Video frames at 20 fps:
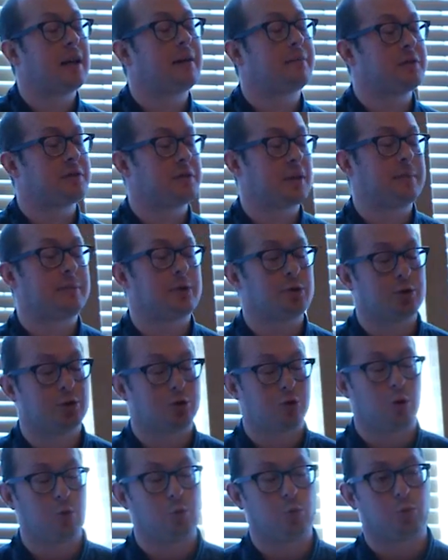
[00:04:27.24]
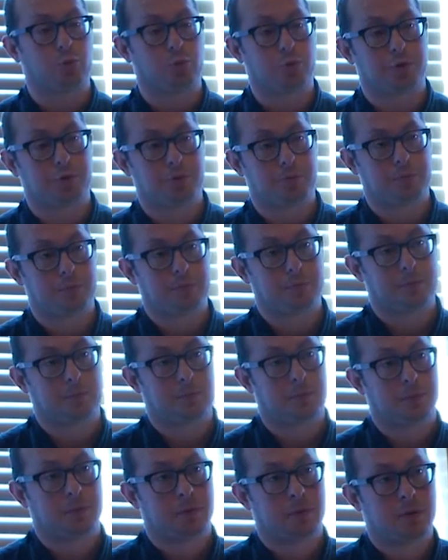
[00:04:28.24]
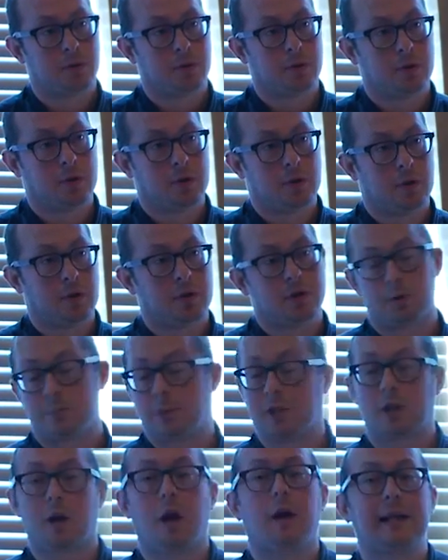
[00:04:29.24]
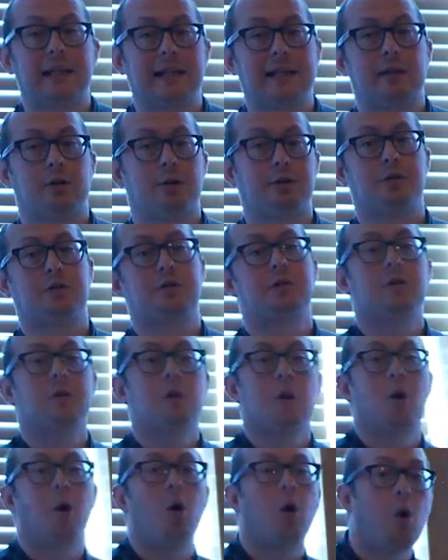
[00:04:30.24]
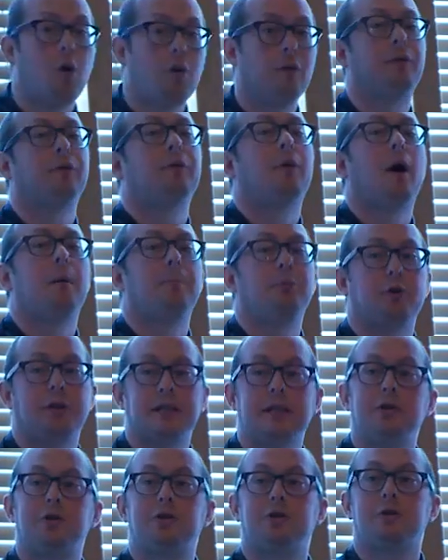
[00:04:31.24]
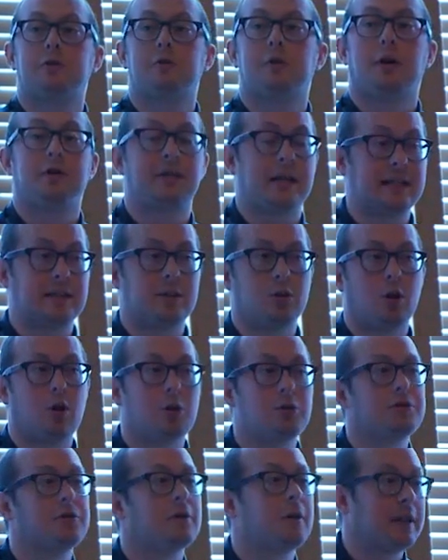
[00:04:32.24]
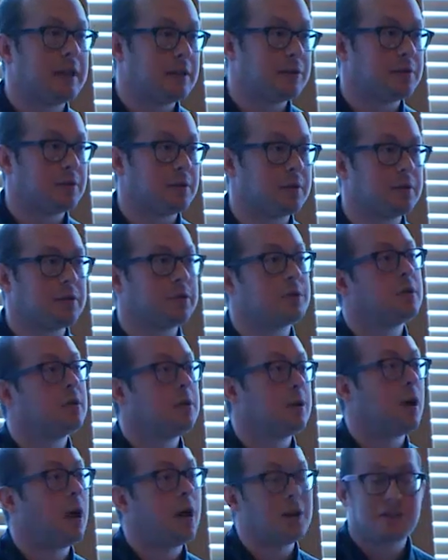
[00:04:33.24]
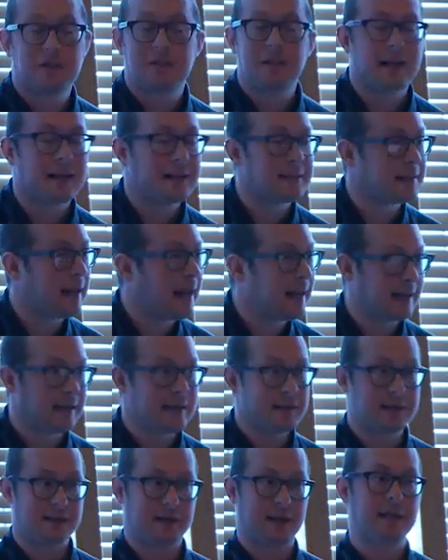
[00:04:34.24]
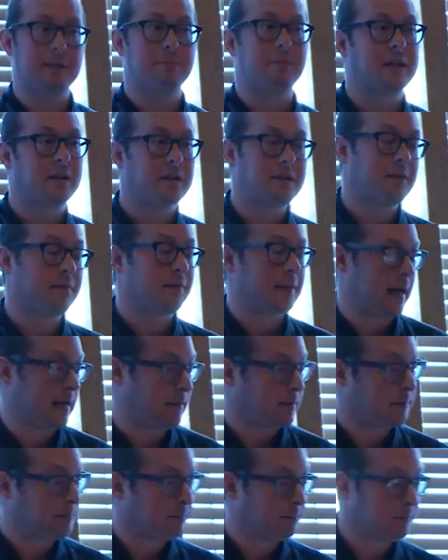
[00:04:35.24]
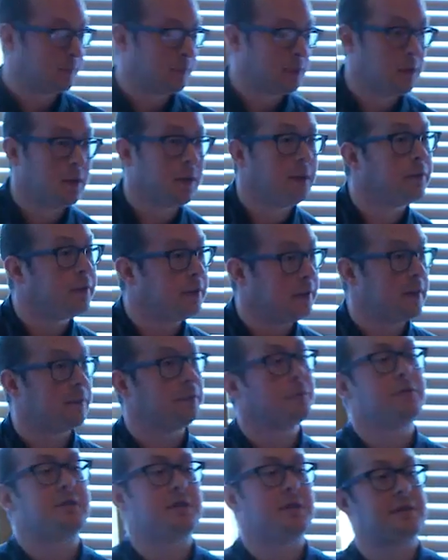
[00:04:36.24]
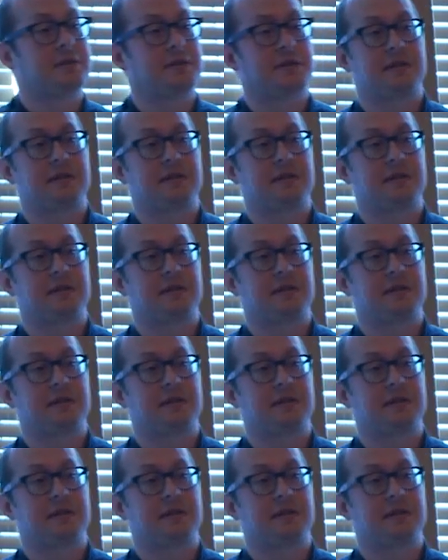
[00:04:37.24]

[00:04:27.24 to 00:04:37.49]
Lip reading: have the same controls. Some of the likelihoods of a breach, a data loss, an incident, are still exactly the same because of that. The difference is the